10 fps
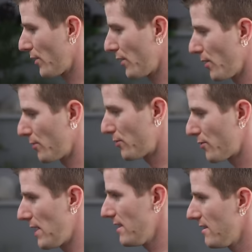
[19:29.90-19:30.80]
gonna go
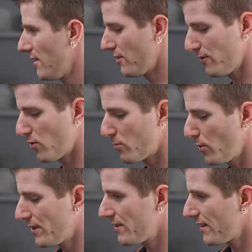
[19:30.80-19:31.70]
straight to four
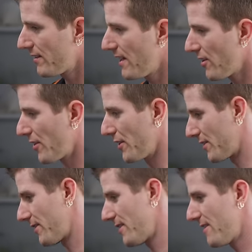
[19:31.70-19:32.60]
point six
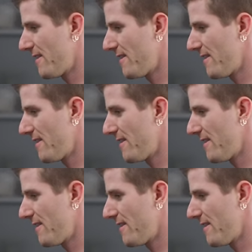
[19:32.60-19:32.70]
gigahertz.